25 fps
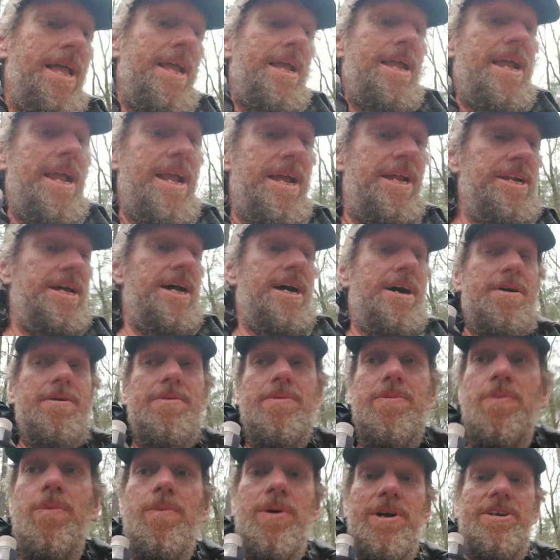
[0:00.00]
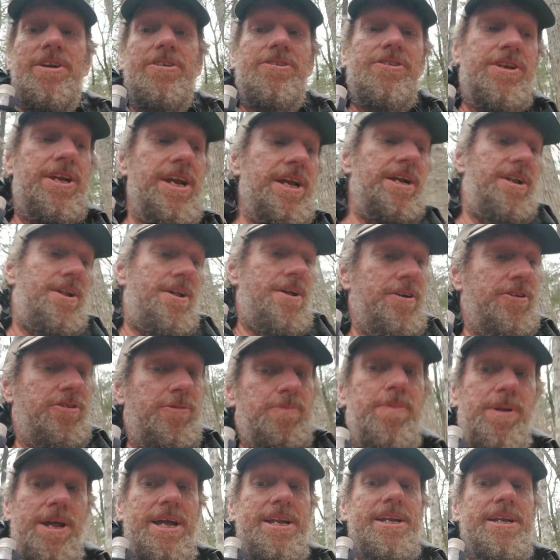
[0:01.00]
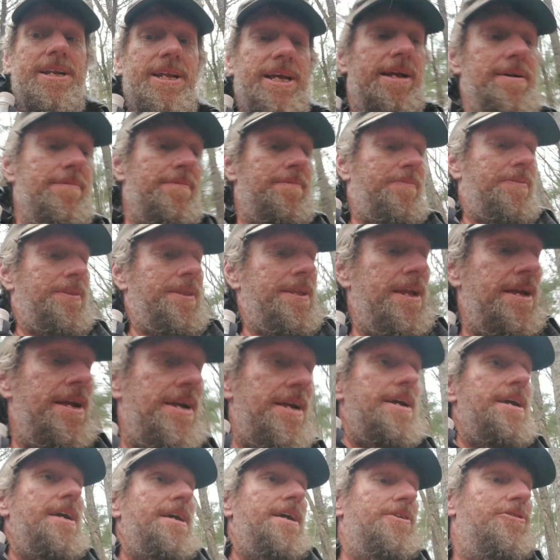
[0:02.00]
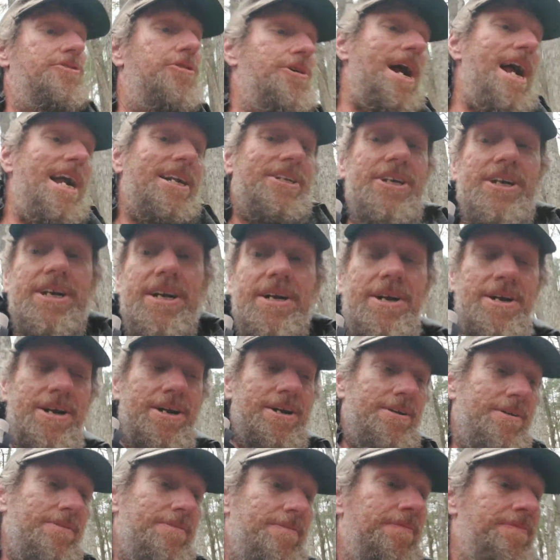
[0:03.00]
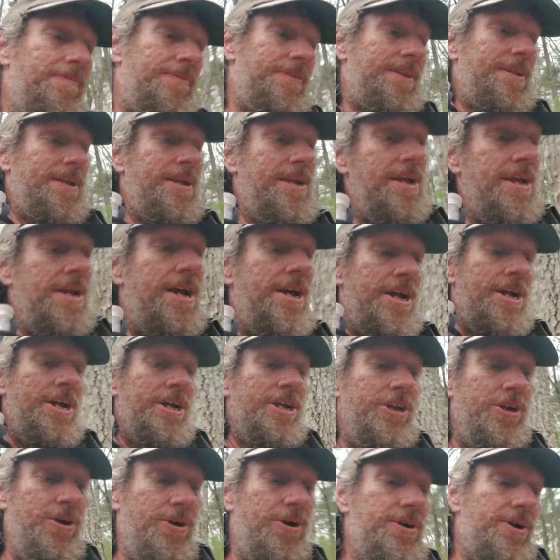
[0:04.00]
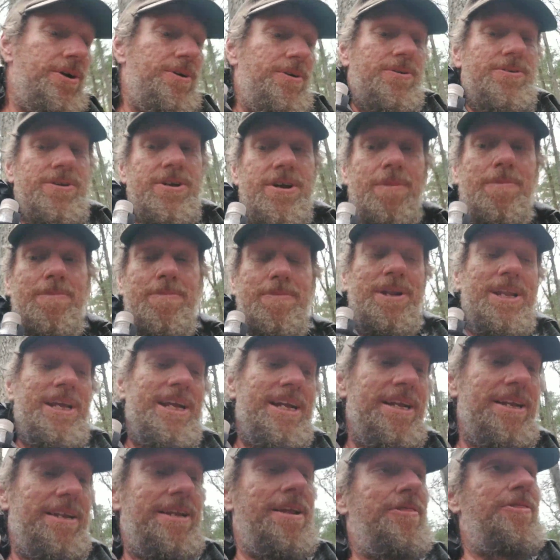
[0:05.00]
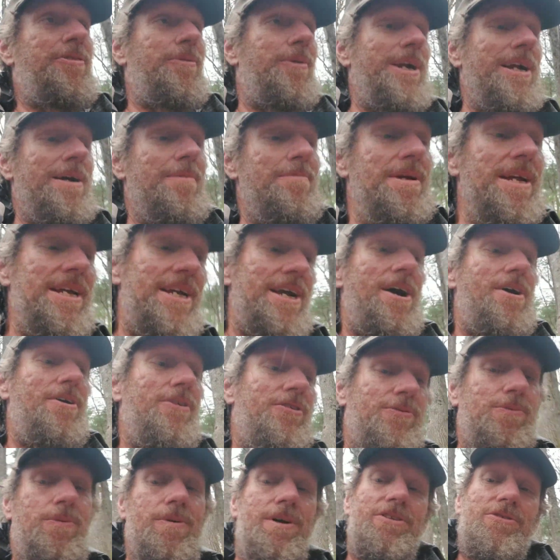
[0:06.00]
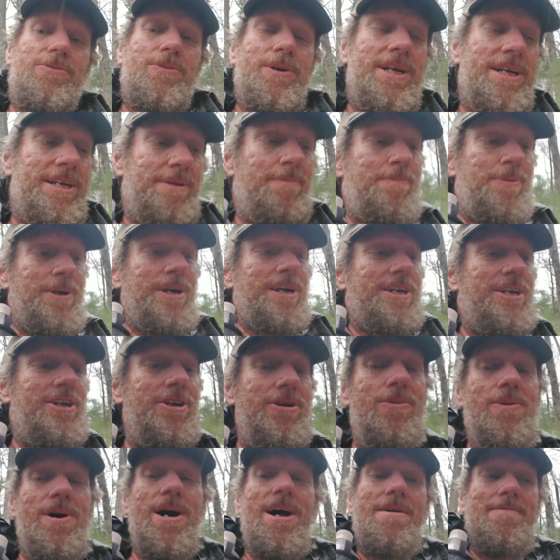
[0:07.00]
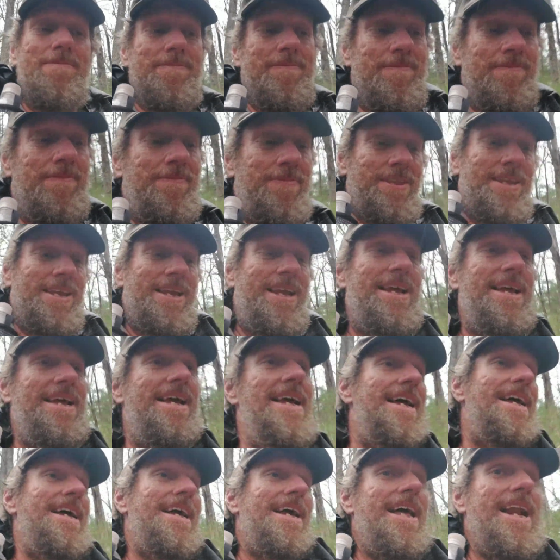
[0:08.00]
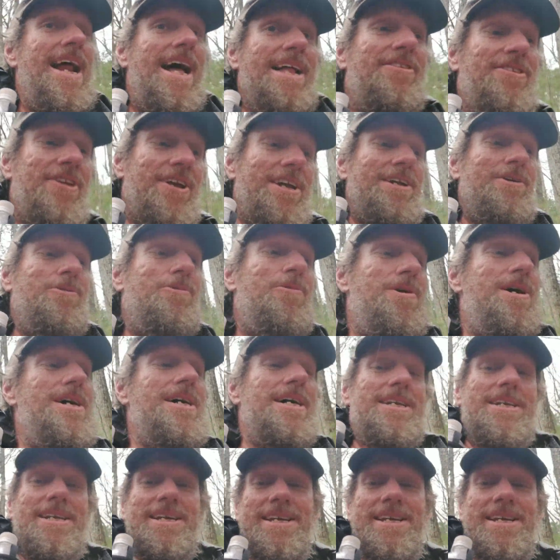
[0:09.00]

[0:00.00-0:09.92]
and uh, we just get along splendidly. Tractor, you're going to complete the three amigos once we pick you up. And I'll tell you what,